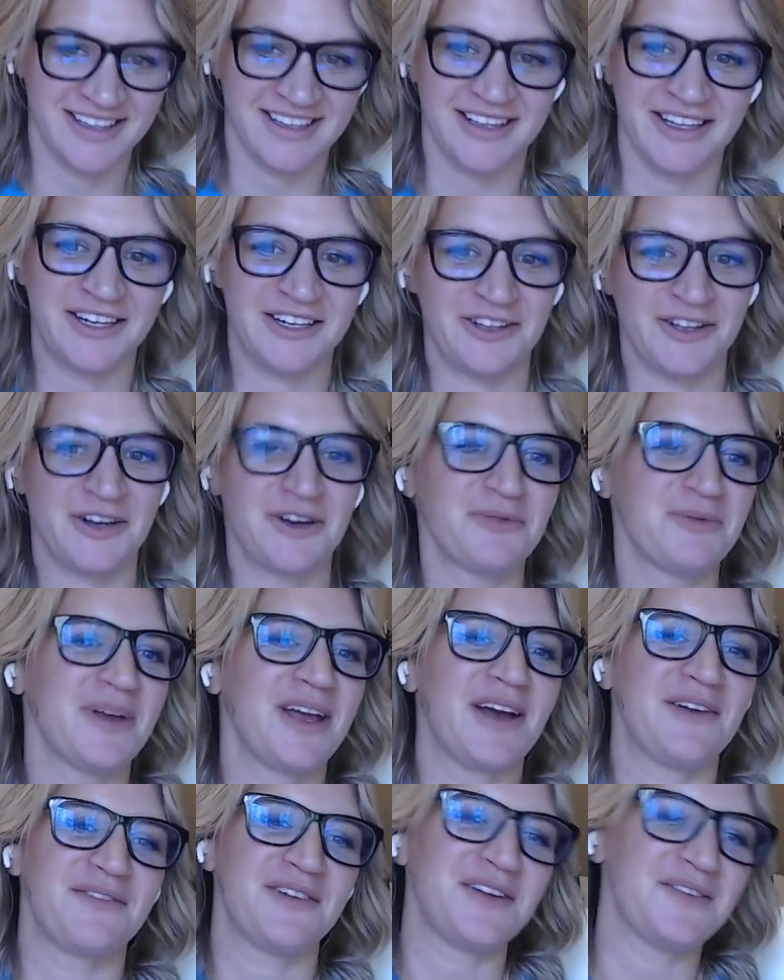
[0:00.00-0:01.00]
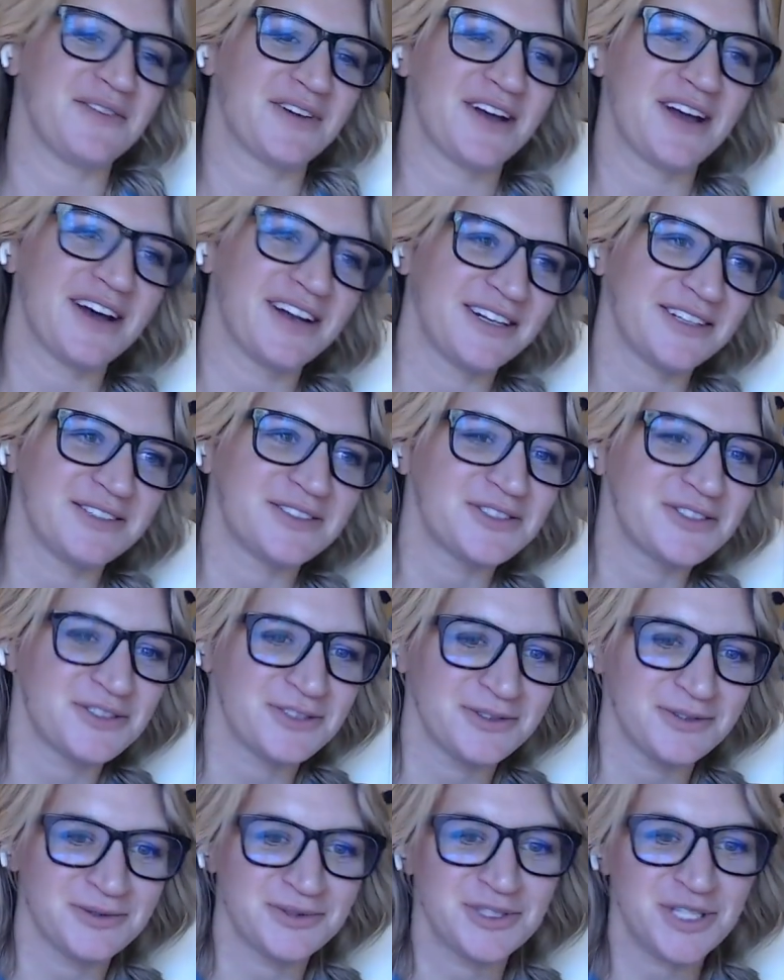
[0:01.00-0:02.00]
let alone we haven't even got
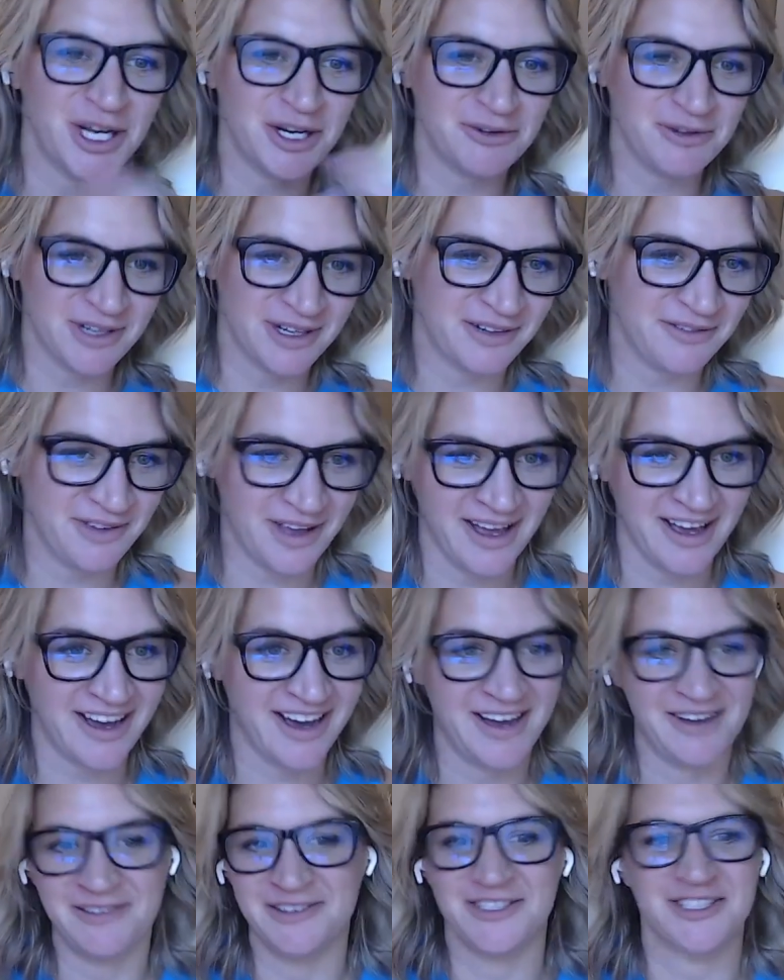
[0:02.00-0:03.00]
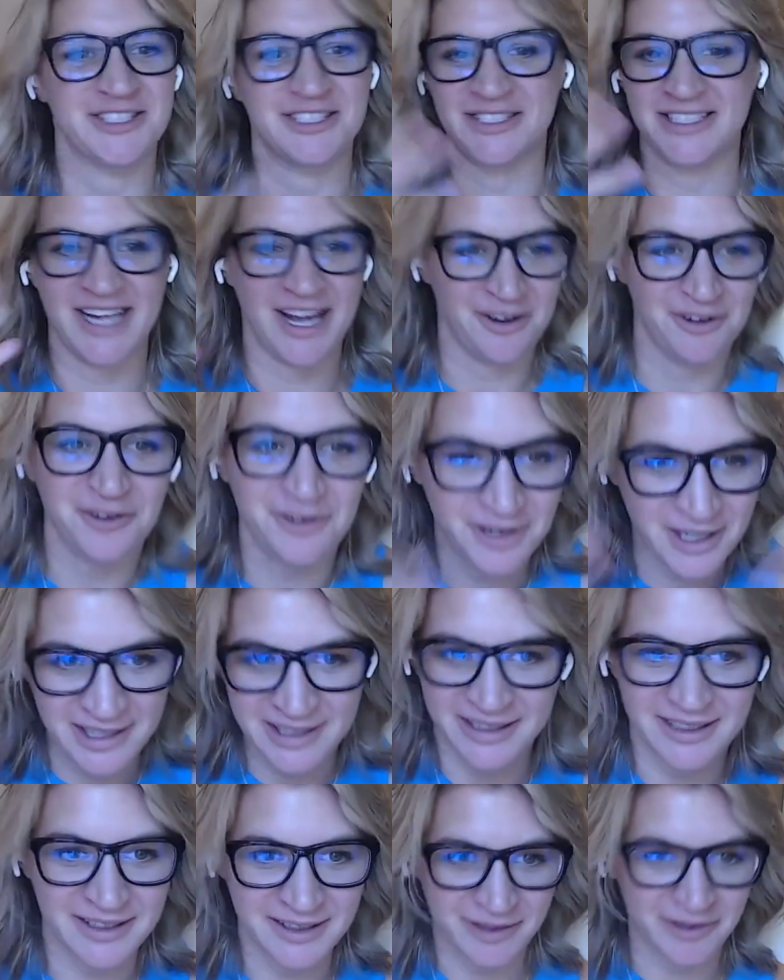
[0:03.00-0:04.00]
into generative AI, which is now
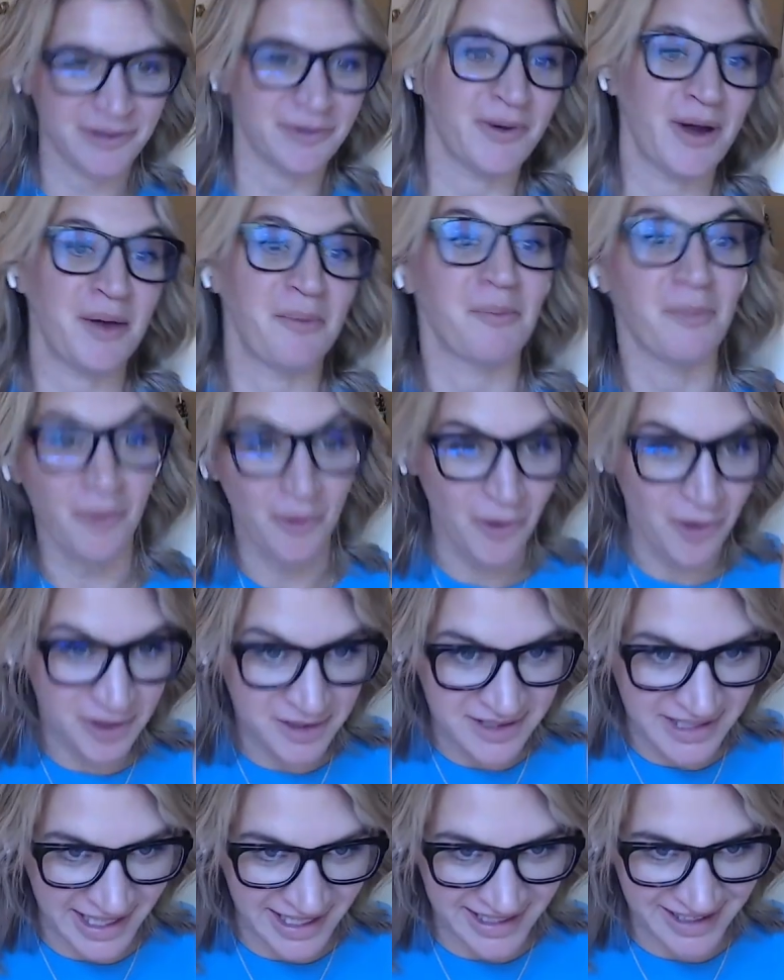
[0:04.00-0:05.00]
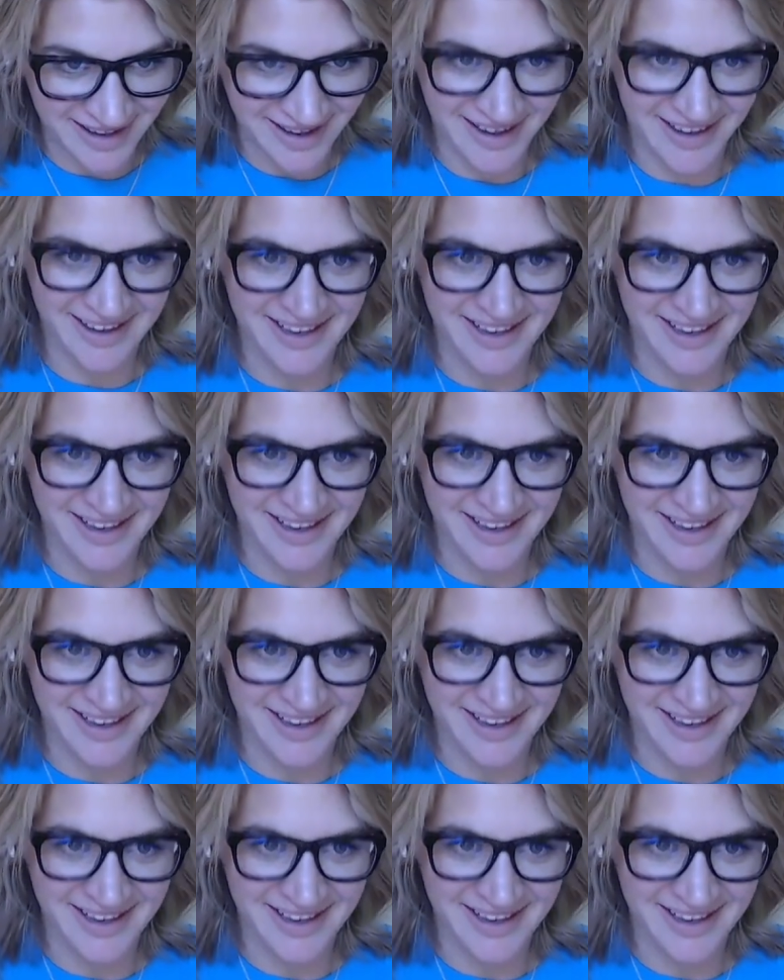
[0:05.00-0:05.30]
creating way more data.